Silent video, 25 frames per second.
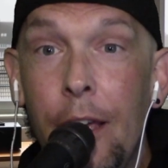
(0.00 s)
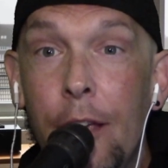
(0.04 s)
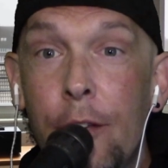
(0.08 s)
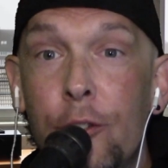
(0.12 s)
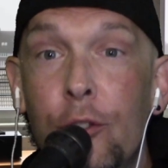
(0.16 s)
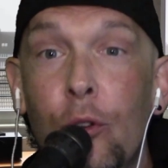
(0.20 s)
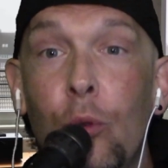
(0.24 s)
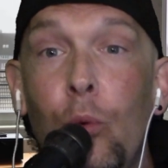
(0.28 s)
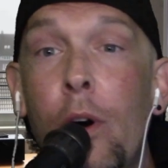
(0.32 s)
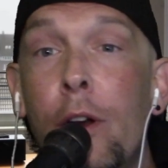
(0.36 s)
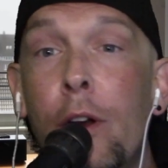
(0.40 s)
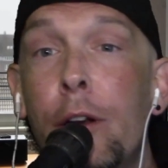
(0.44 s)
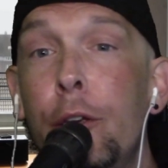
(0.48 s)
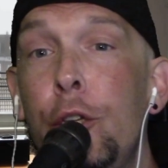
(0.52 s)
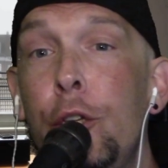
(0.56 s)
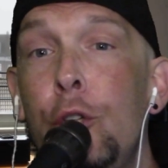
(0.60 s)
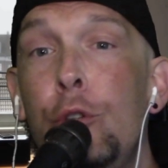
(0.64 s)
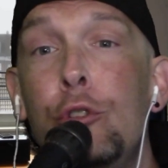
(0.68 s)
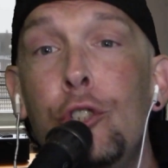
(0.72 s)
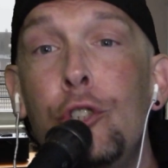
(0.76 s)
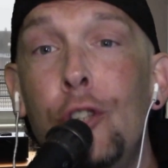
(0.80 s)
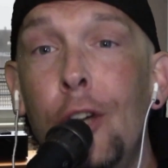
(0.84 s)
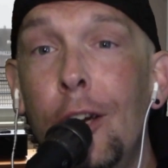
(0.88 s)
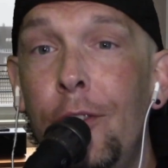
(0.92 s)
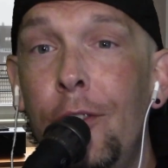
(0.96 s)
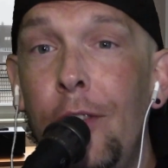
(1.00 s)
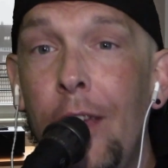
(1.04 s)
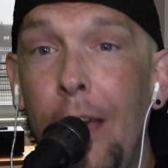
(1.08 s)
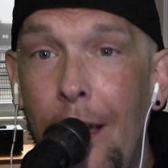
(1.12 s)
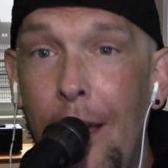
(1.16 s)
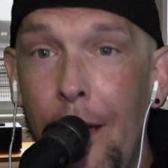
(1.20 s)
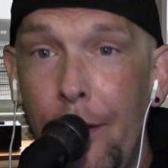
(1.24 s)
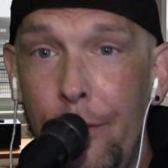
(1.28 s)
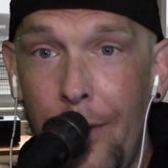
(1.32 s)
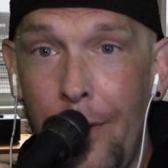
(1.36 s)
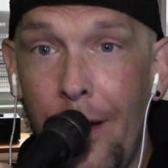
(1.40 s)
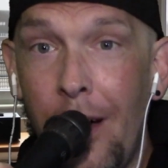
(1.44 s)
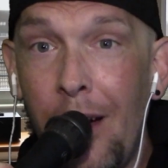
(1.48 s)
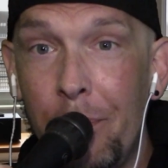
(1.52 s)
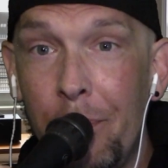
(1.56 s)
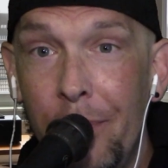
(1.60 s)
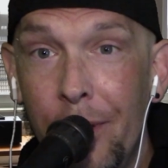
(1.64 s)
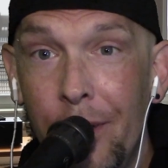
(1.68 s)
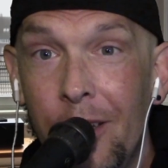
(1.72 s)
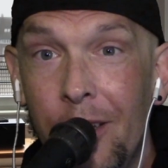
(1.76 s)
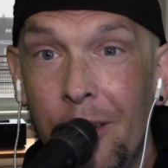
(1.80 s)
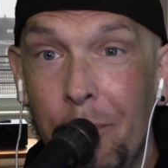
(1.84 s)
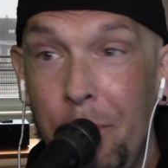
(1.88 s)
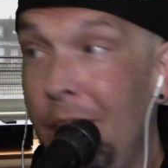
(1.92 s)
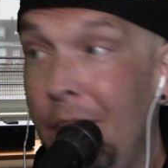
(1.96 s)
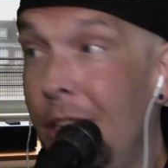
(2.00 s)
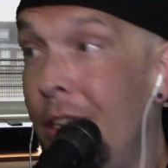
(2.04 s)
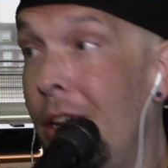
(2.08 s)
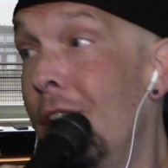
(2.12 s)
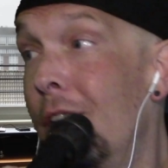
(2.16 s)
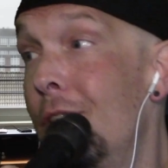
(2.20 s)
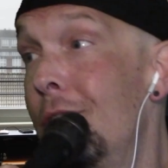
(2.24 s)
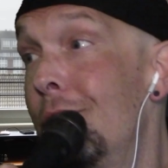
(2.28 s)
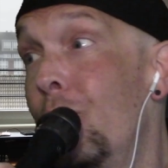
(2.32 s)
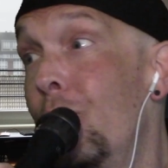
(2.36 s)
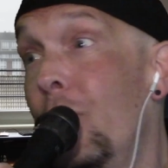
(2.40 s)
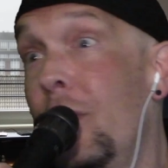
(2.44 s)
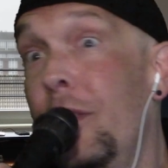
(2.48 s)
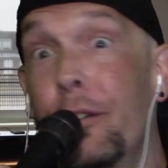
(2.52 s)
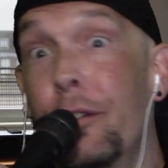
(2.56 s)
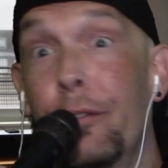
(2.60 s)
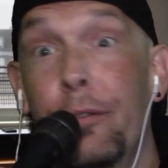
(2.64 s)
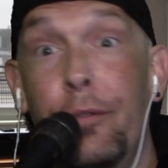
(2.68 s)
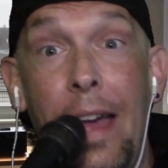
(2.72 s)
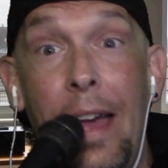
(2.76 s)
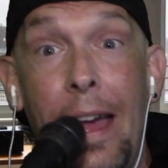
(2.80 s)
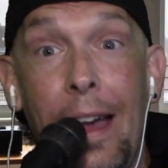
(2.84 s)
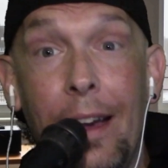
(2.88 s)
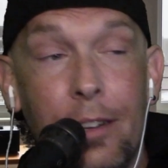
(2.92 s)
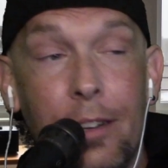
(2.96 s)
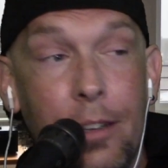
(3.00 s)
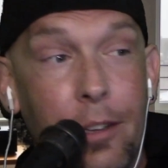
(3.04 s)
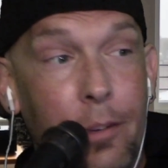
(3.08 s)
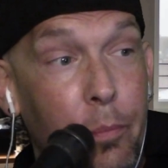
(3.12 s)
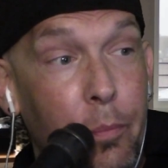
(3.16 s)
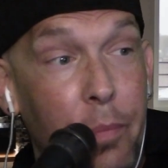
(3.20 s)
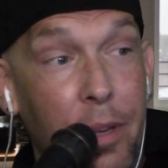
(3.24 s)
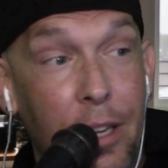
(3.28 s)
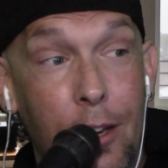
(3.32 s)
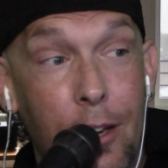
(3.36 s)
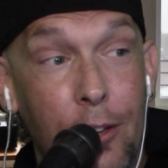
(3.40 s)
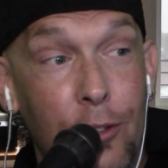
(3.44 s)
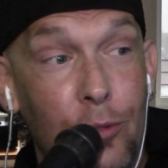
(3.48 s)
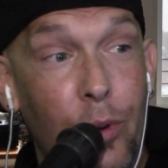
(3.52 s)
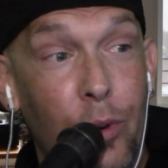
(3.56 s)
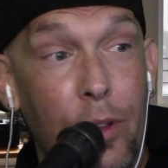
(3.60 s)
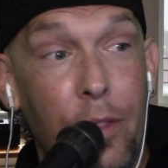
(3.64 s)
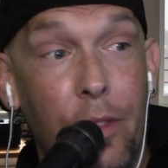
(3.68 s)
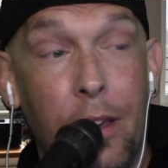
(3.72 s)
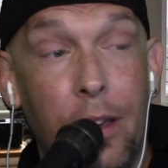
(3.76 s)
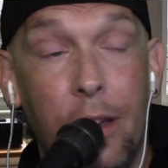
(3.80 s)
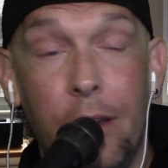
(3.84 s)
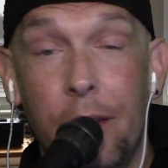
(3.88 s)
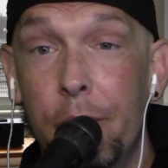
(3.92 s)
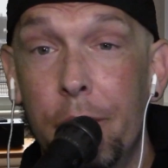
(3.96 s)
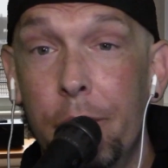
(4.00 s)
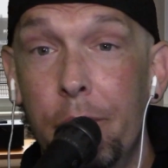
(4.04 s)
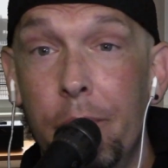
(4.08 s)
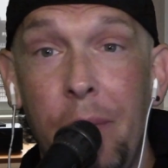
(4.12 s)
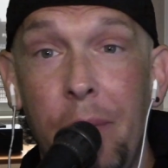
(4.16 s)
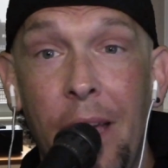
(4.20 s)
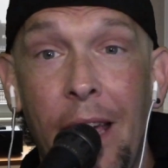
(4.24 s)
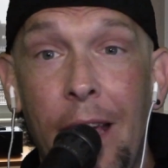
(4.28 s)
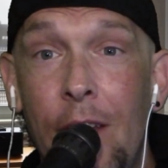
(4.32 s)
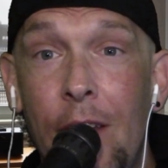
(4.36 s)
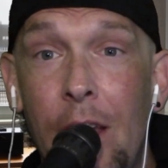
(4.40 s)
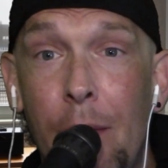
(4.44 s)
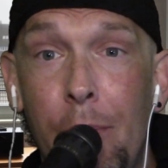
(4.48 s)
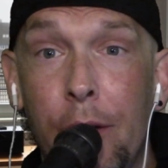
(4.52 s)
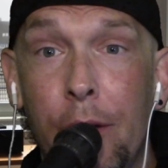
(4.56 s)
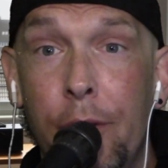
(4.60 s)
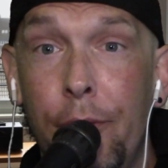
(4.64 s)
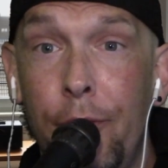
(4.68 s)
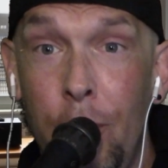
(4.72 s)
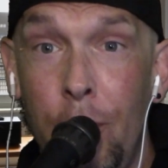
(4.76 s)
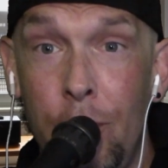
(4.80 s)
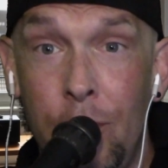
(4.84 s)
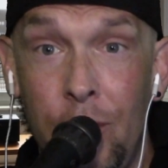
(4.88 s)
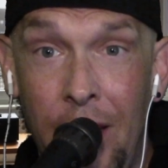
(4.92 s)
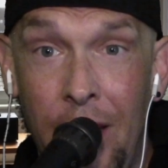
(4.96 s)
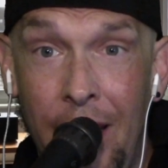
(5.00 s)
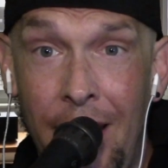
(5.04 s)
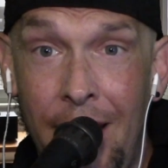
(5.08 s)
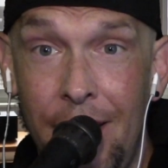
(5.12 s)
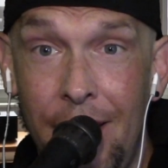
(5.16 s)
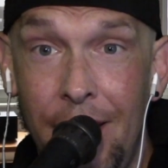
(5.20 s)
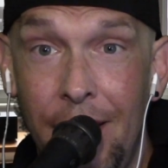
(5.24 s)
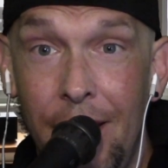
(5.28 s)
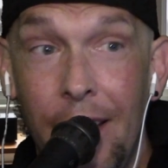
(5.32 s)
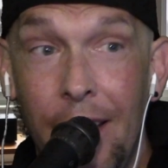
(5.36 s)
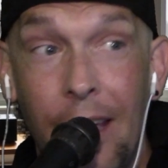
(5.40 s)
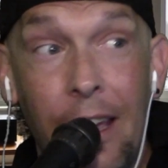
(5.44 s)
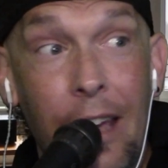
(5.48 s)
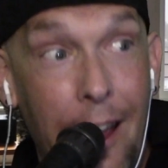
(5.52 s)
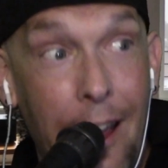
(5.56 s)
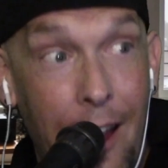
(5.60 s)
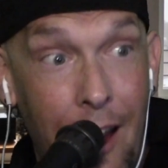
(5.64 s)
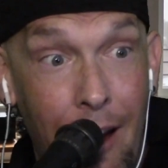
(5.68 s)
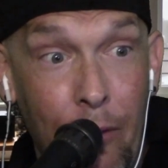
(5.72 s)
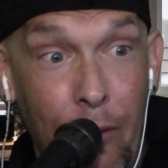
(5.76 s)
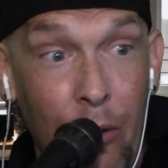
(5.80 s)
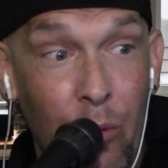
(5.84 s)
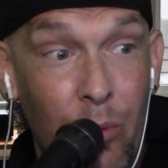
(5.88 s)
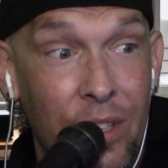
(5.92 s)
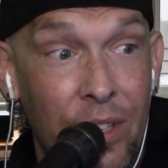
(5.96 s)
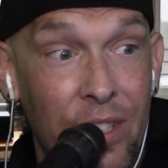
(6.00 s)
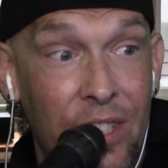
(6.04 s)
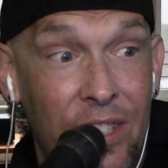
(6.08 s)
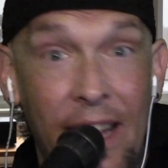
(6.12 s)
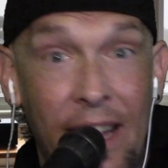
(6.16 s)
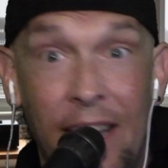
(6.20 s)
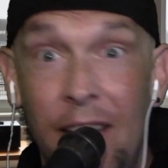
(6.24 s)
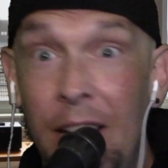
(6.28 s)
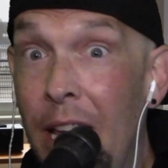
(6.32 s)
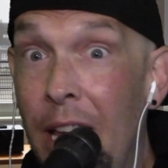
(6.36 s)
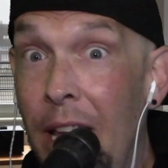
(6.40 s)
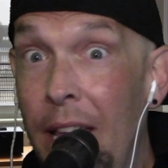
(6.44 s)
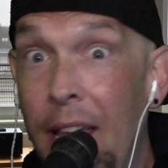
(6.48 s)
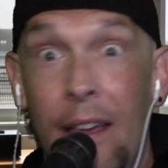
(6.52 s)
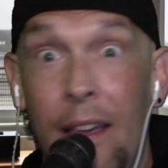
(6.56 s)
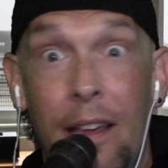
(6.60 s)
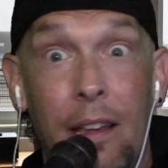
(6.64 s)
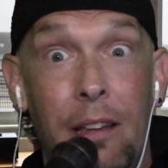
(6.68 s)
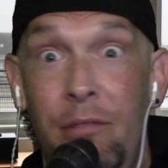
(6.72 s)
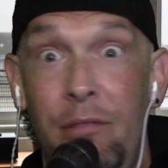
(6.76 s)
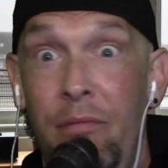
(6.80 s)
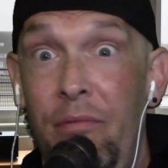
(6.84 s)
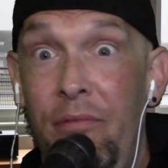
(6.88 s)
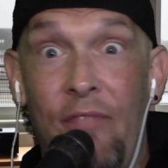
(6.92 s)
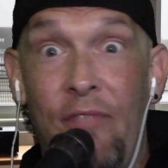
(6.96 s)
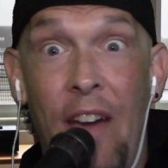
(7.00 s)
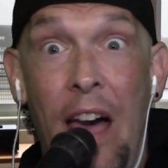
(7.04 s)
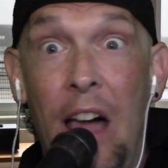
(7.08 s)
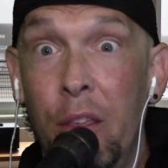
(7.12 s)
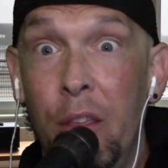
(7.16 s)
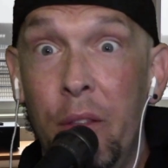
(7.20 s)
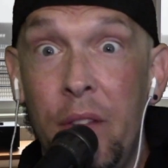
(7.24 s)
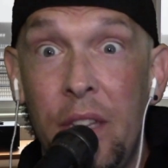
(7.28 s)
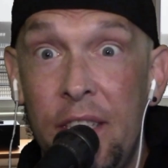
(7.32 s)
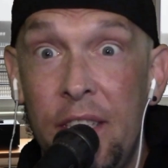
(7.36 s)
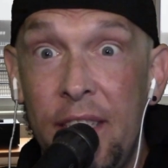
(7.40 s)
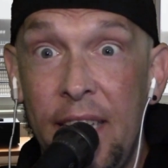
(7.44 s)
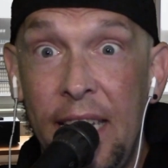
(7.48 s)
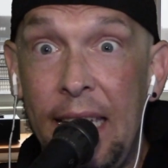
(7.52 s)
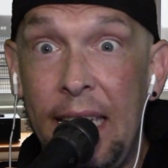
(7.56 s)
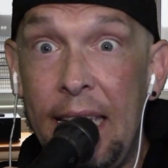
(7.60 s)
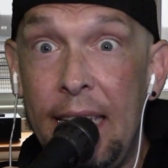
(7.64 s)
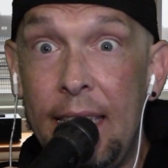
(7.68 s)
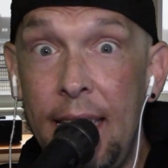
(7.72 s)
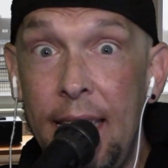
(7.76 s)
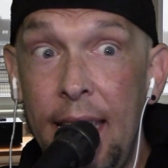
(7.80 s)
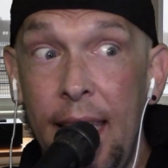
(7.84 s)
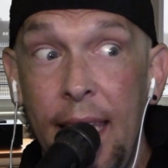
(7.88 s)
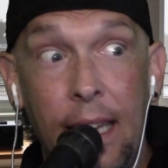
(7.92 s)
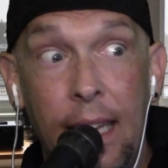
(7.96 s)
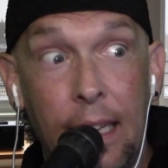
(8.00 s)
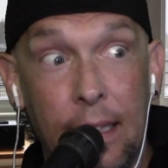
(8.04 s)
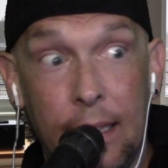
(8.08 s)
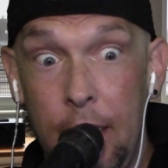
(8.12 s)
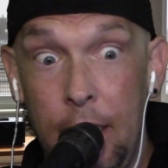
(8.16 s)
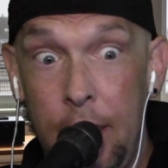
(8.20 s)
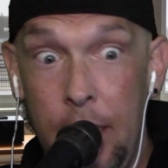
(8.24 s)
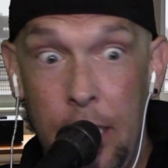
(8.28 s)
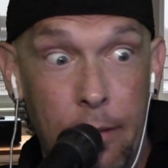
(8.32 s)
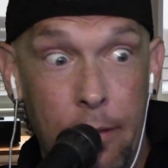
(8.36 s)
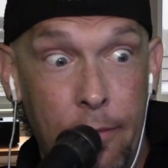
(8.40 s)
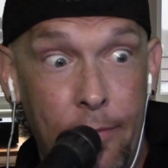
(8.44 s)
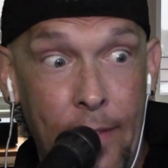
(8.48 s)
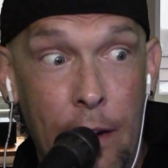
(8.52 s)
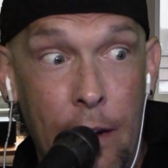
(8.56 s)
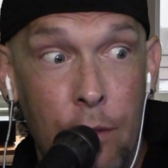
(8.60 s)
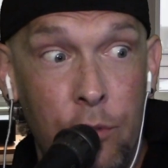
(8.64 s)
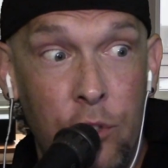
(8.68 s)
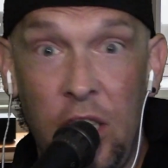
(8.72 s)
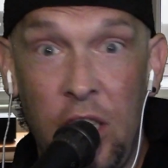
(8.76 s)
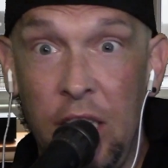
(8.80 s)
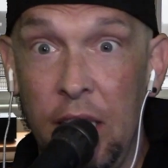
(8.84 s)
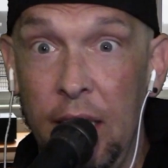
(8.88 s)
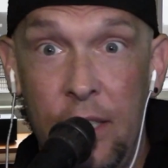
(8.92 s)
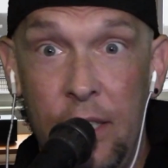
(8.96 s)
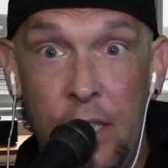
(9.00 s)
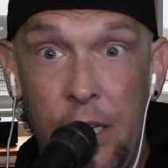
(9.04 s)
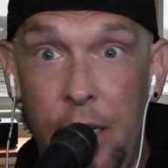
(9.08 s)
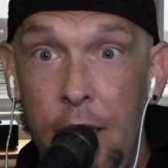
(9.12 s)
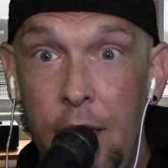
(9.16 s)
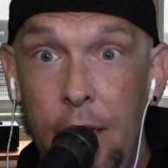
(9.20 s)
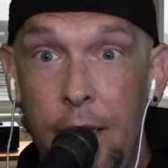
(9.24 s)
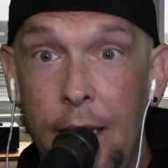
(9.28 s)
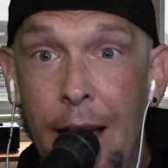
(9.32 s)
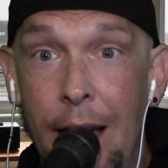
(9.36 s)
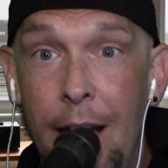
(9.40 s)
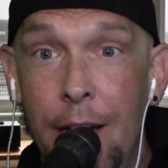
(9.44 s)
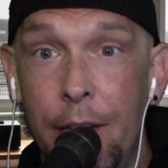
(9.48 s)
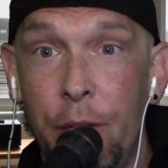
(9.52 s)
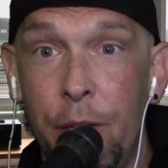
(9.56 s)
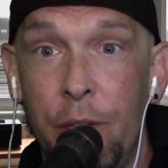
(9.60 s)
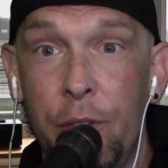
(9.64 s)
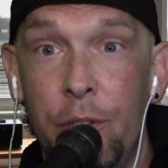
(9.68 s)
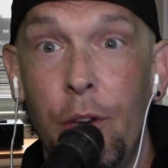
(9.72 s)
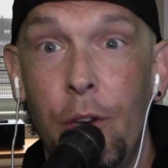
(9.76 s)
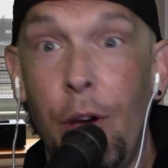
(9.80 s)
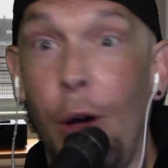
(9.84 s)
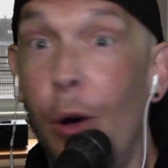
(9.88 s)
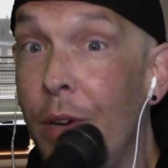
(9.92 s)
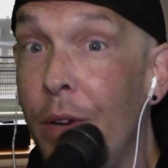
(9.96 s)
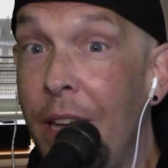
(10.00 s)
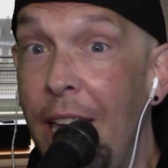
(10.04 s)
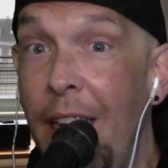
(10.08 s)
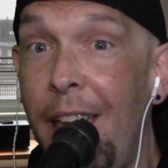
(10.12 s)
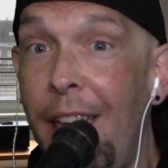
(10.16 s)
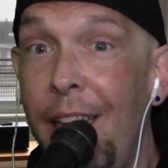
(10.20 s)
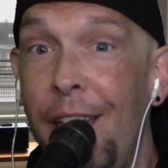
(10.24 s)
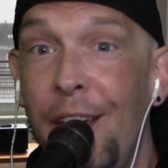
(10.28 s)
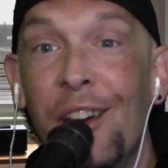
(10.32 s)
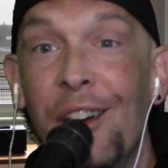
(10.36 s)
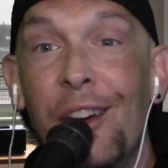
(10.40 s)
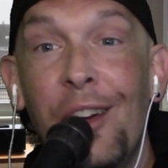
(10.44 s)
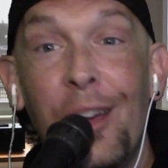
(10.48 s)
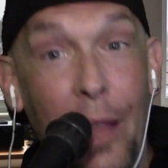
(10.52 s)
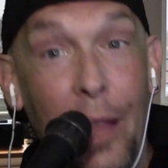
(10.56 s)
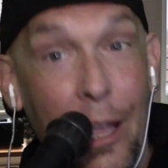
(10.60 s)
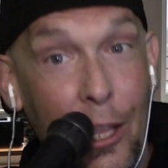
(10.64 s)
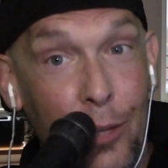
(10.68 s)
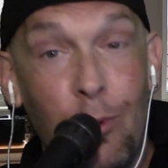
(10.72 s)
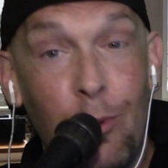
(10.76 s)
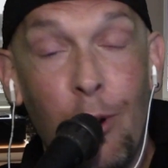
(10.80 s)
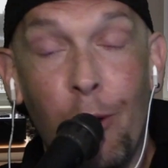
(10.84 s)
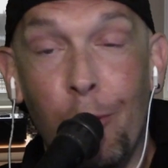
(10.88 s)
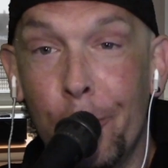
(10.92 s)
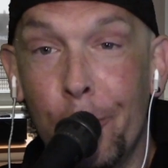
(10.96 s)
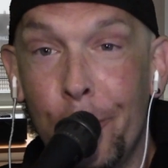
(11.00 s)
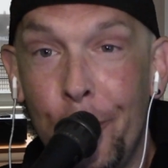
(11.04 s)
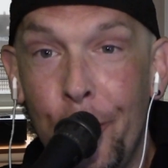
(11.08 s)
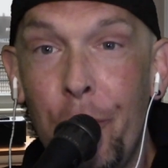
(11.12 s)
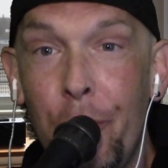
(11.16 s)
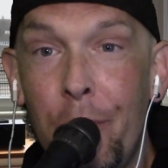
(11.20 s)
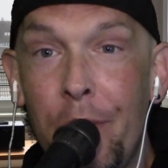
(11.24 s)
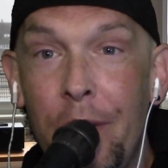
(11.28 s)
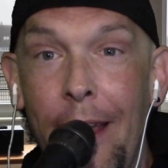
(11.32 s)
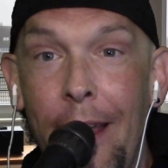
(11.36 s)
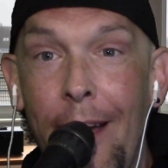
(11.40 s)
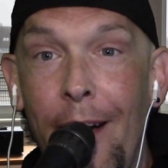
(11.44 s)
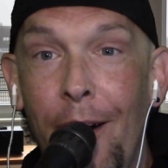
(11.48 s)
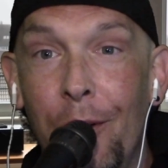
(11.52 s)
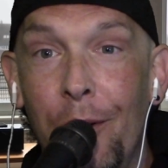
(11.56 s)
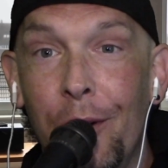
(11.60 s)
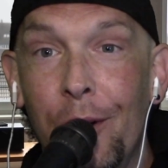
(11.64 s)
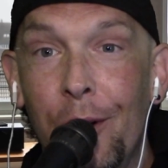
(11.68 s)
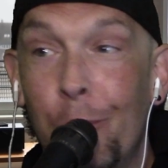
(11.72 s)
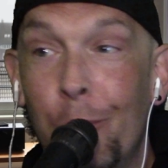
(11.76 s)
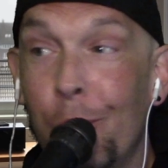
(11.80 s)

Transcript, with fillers: So why don't you shut the F up? Because when the vac because when the pandemic first hit, everyone said, follow the C D C, listen to Fauci, listen to the doctors. Okay, that's what we're doing now.